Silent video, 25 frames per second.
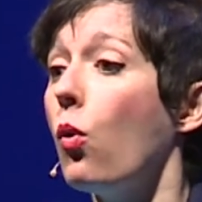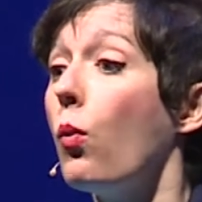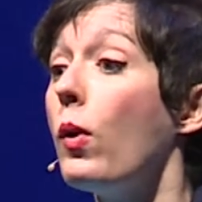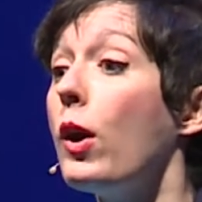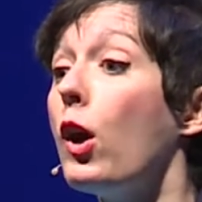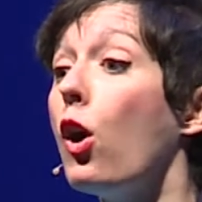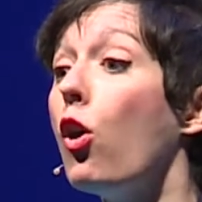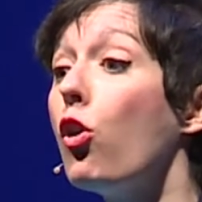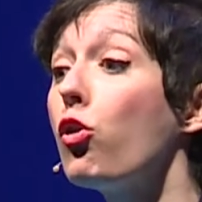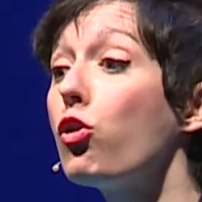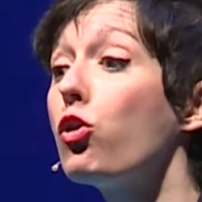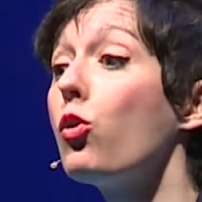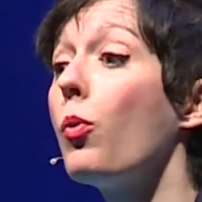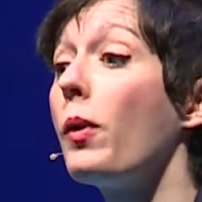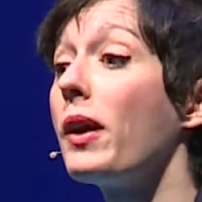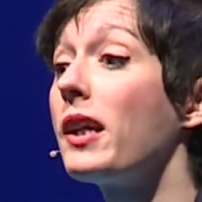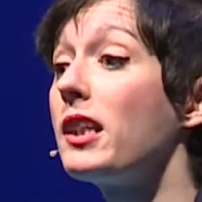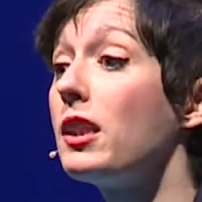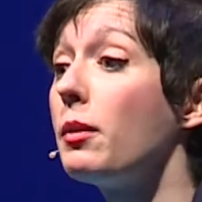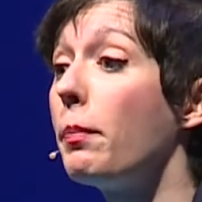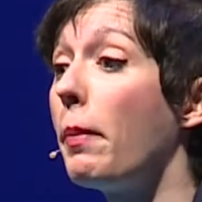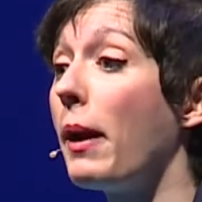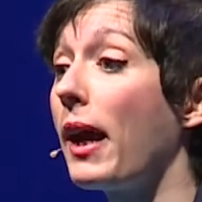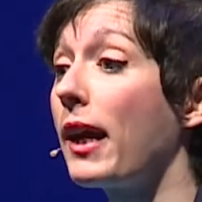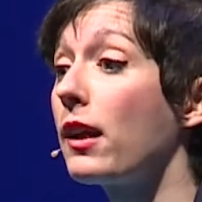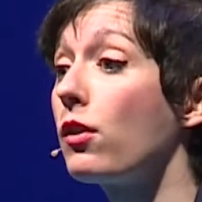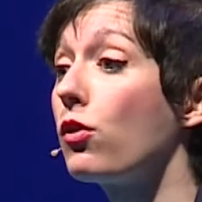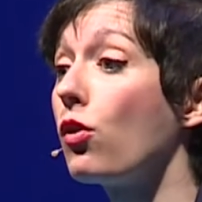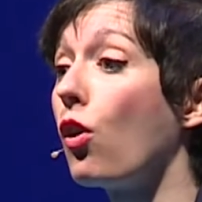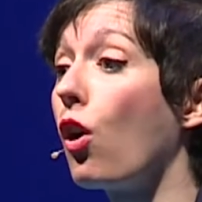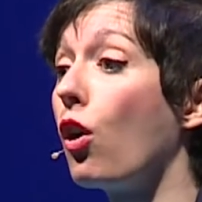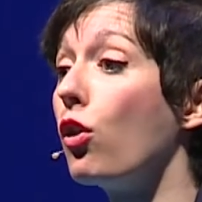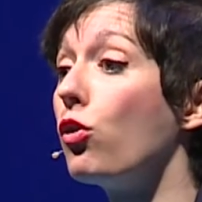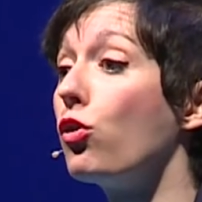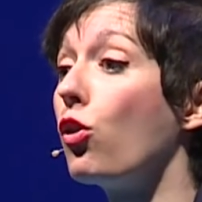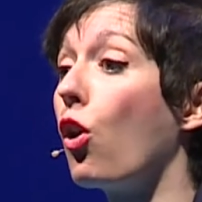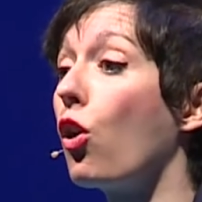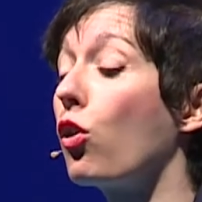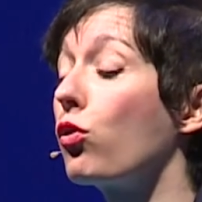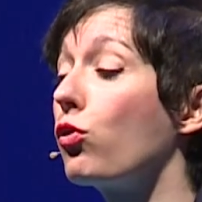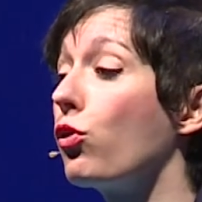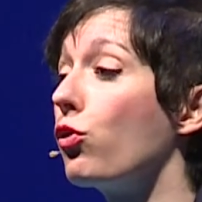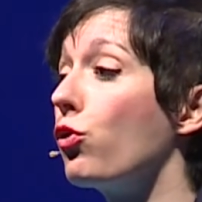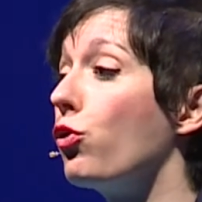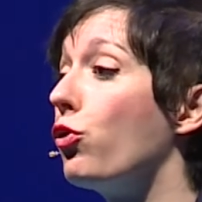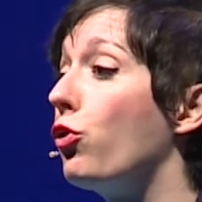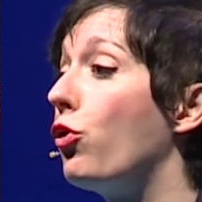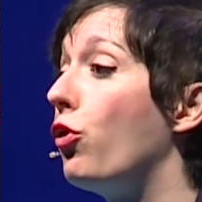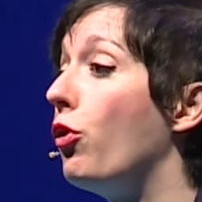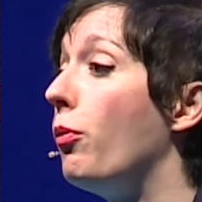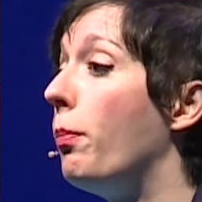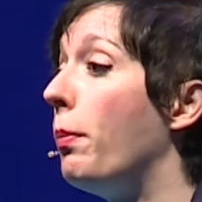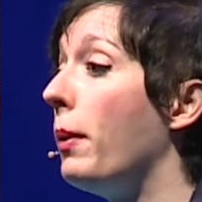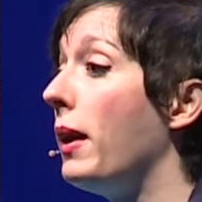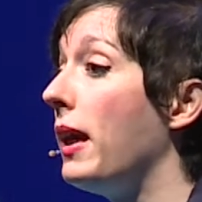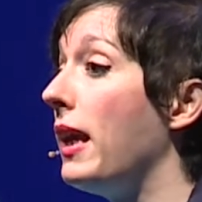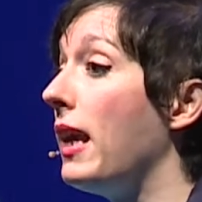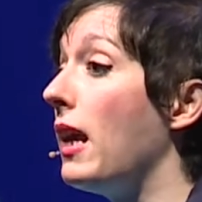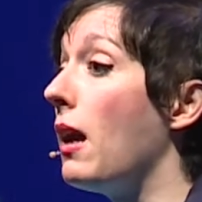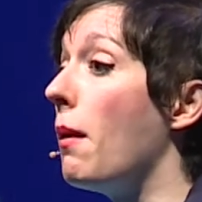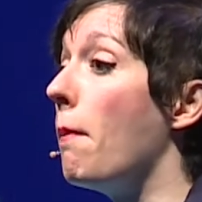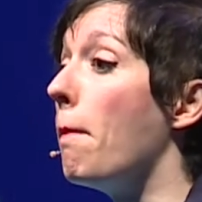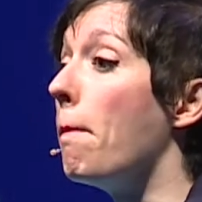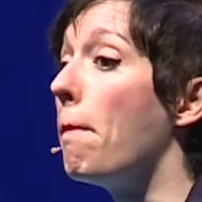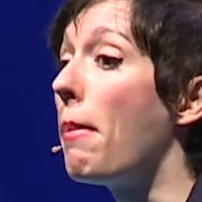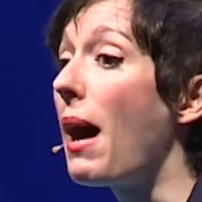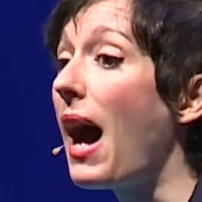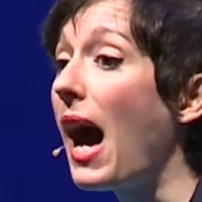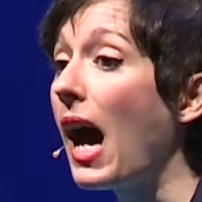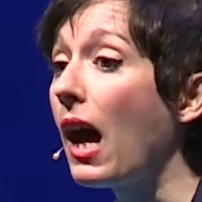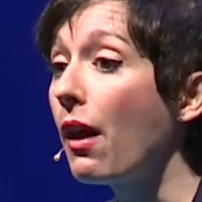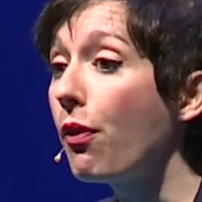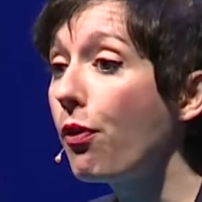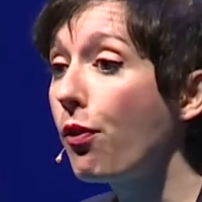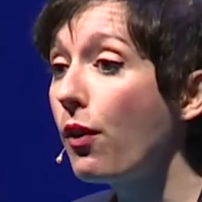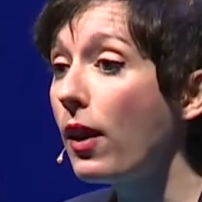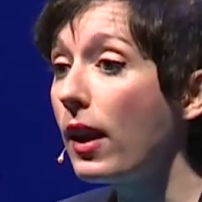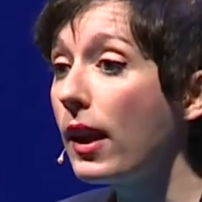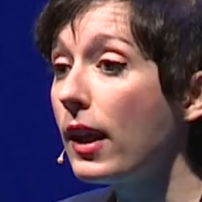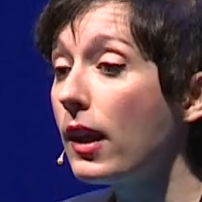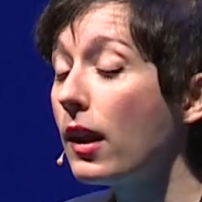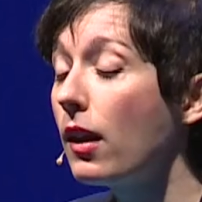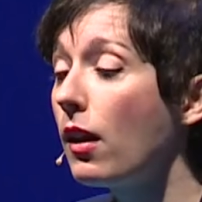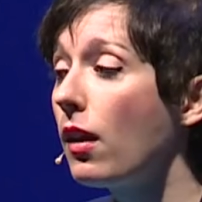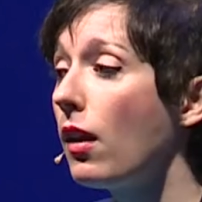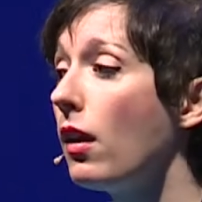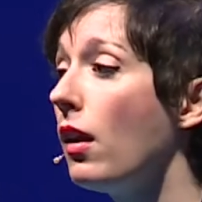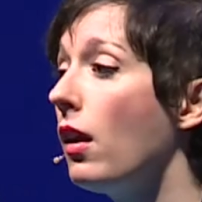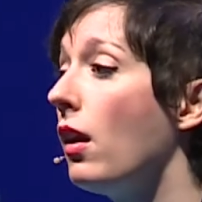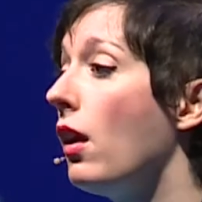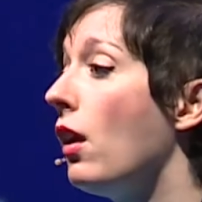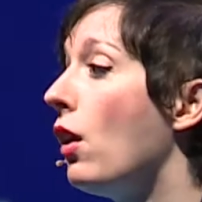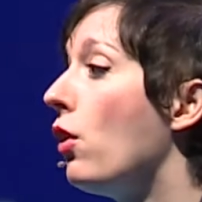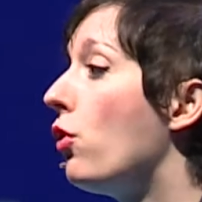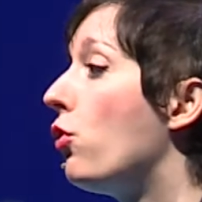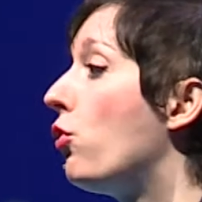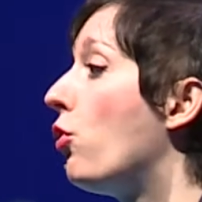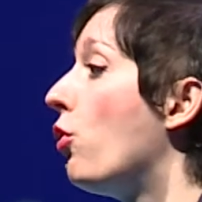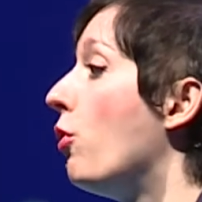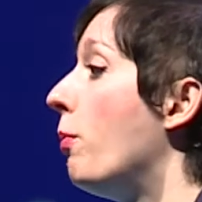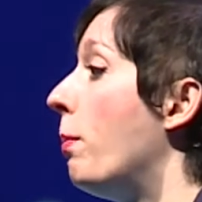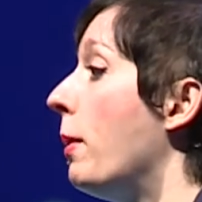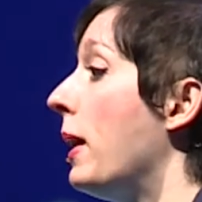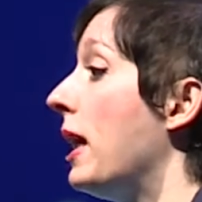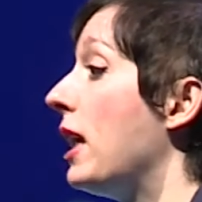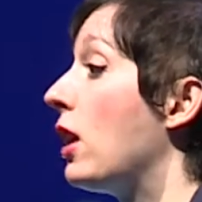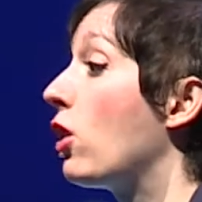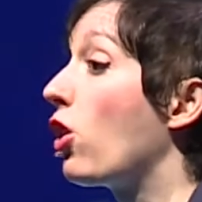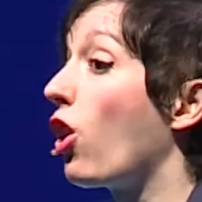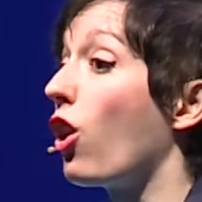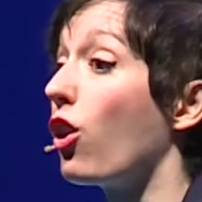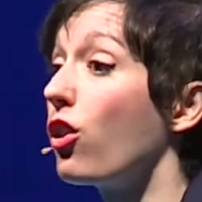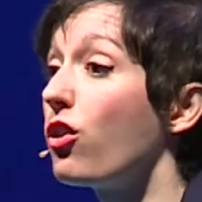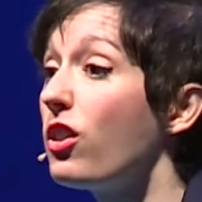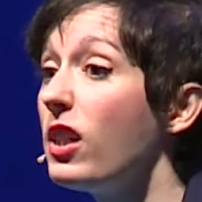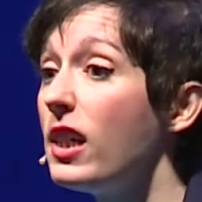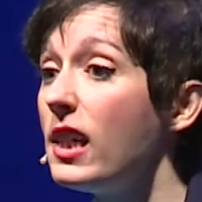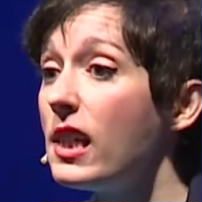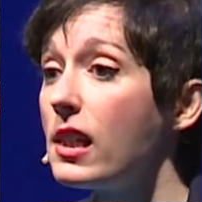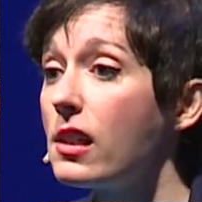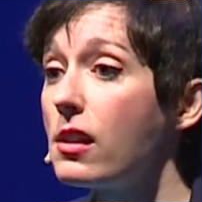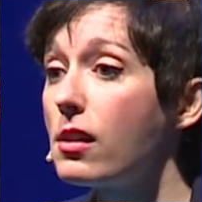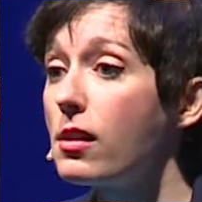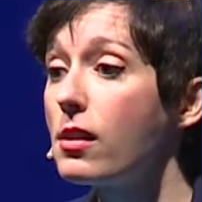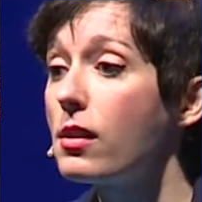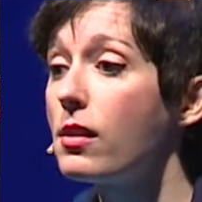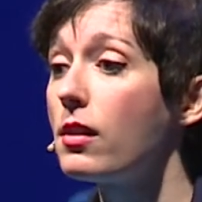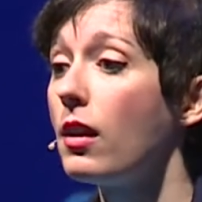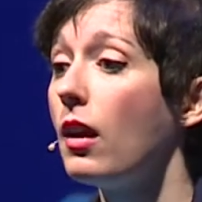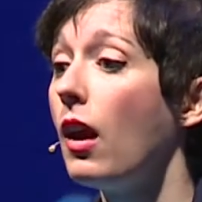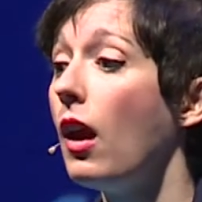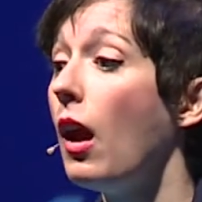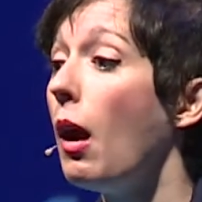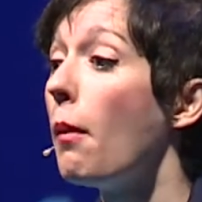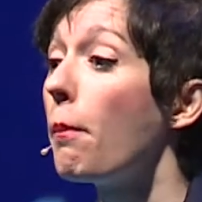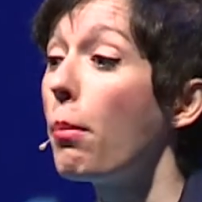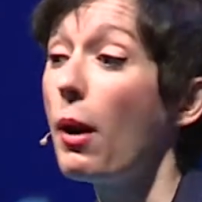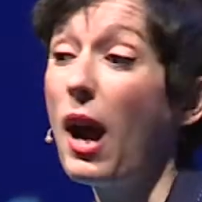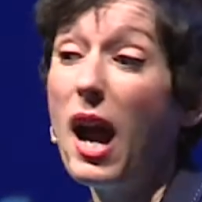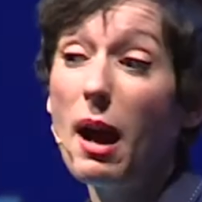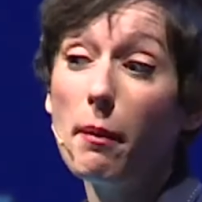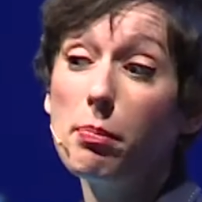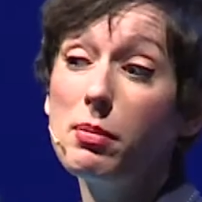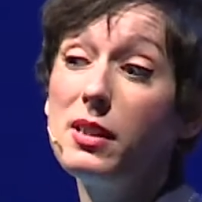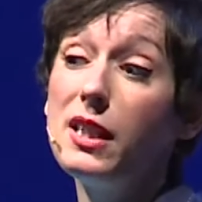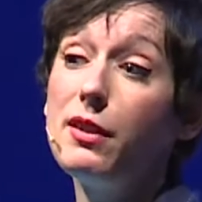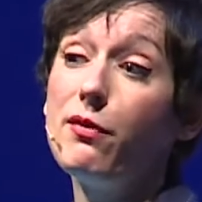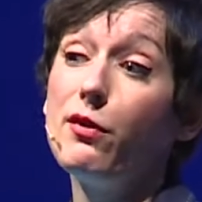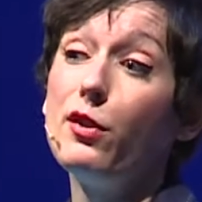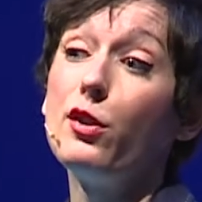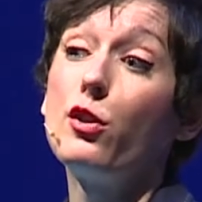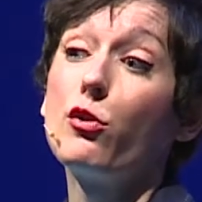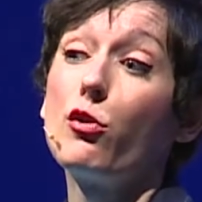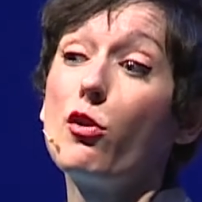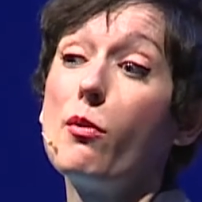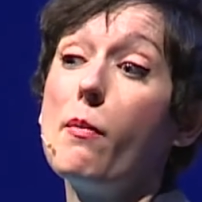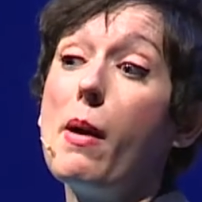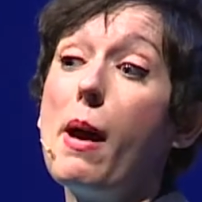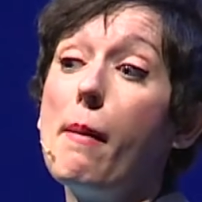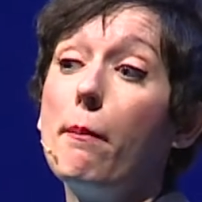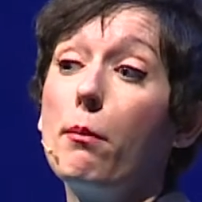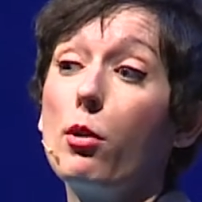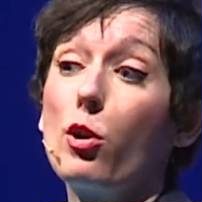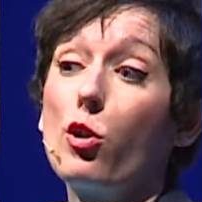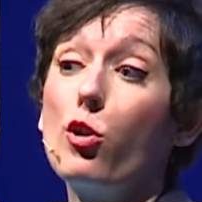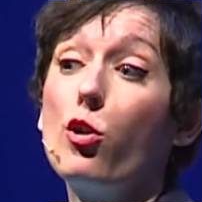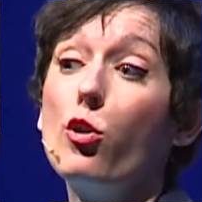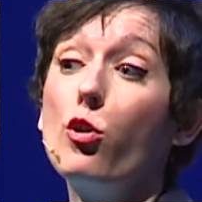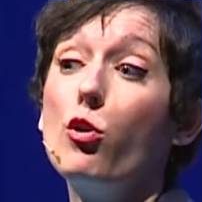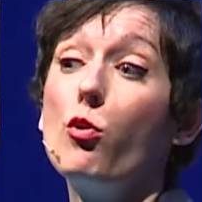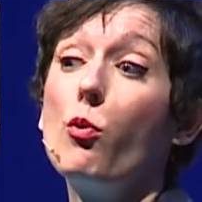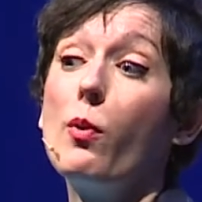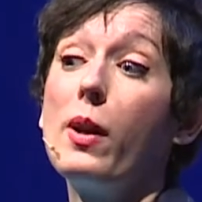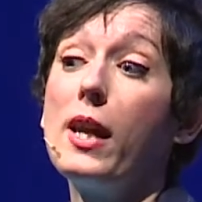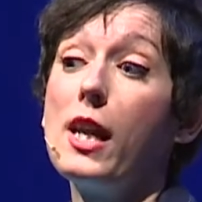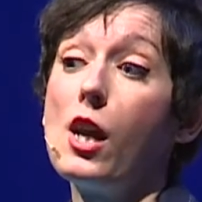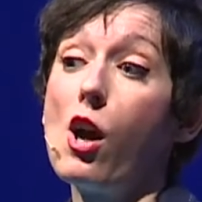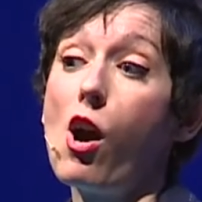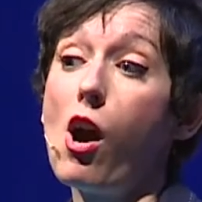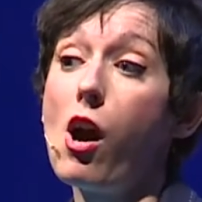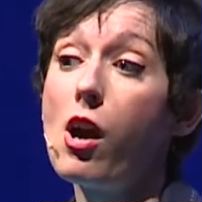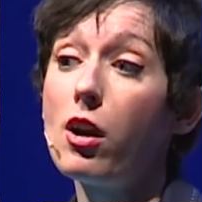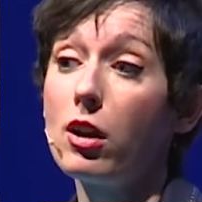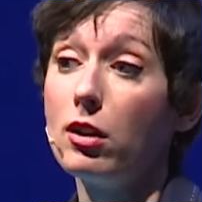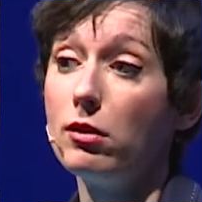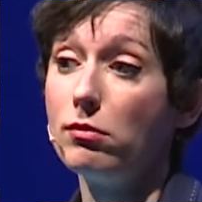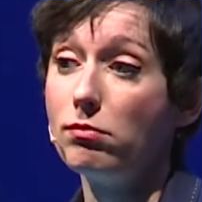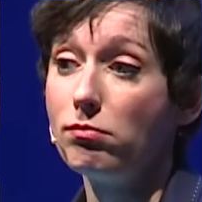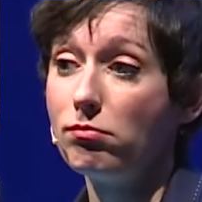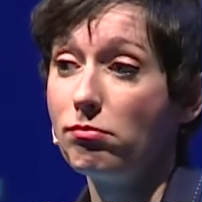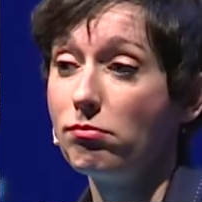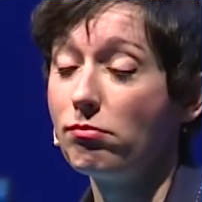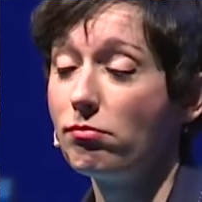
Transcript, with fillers: We also expect our doctors to be empathic, to be courteous, perhaps even to remember who we are.